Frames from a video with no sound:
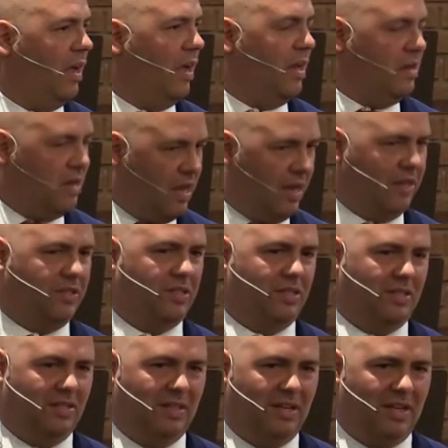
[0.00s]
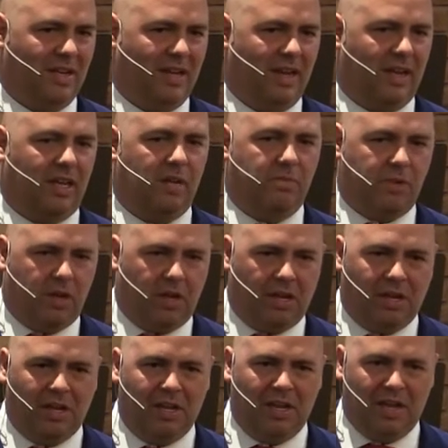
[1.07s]
And yes, it can
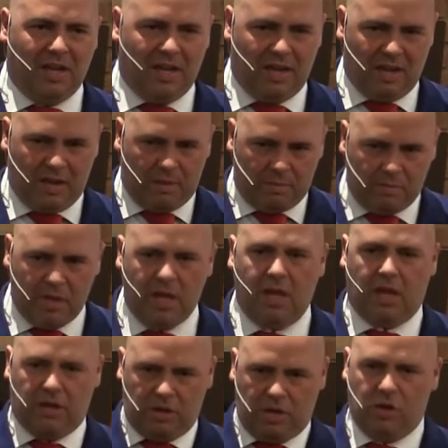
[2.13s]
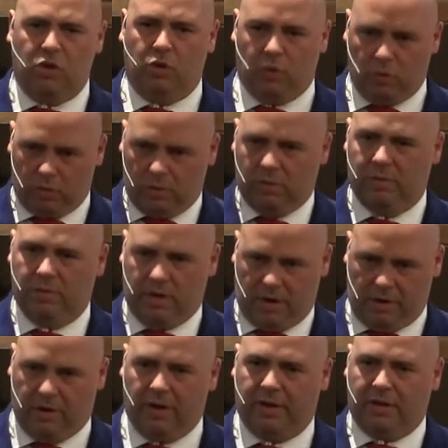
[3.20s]
be me and you,
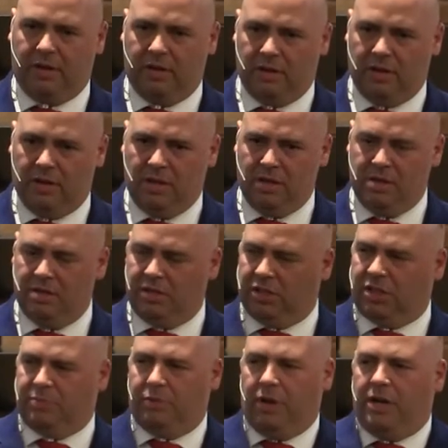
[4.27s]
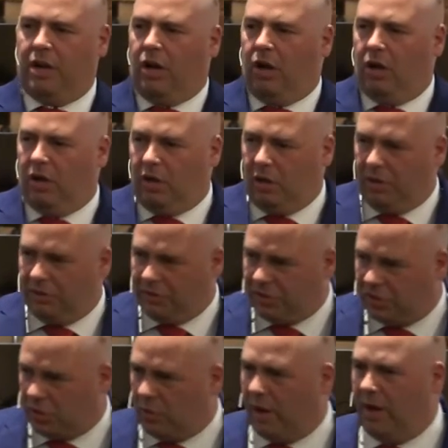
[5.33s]
Eric, despite all the
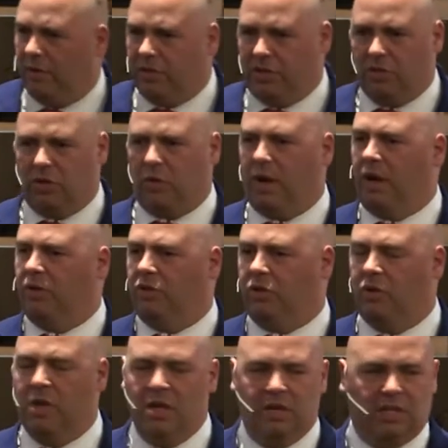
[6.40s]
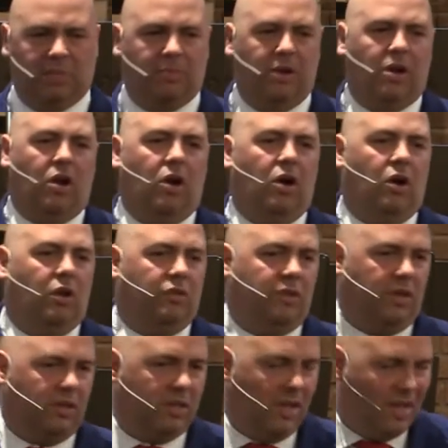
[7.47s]
surroundings around you, despite all
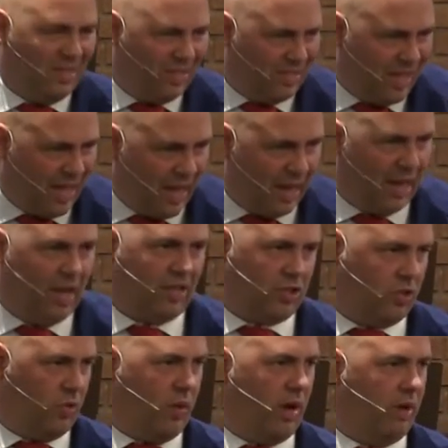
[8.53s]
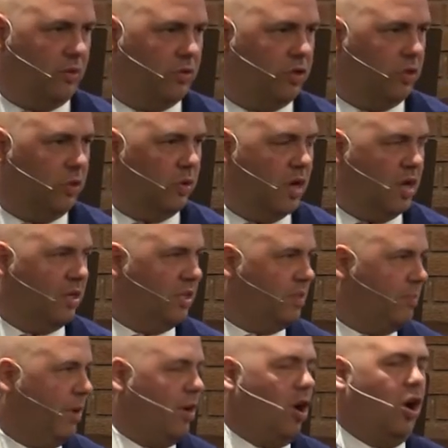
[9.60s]
the chaos around you,
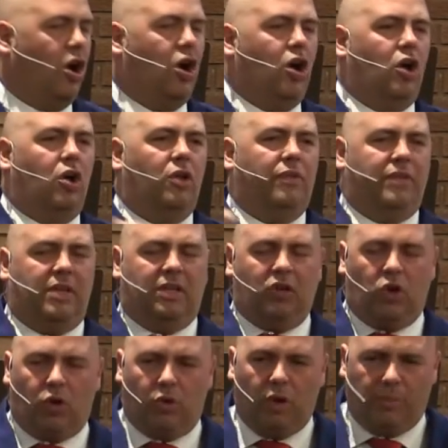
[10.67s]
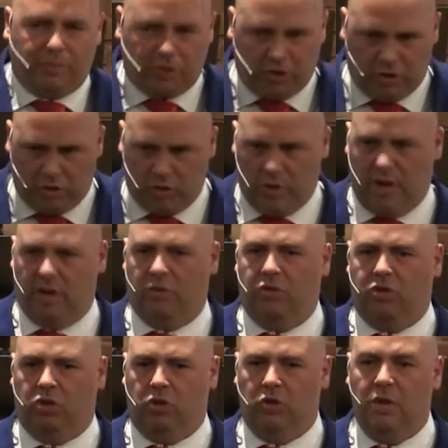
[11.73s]
despite all the corruption around
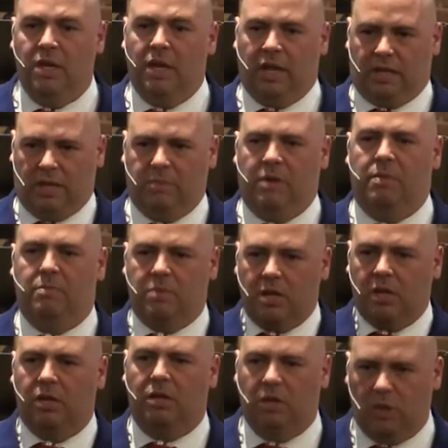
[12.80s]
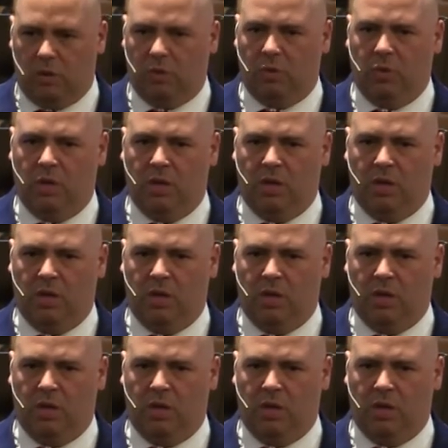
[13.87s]
you, it can be me and you.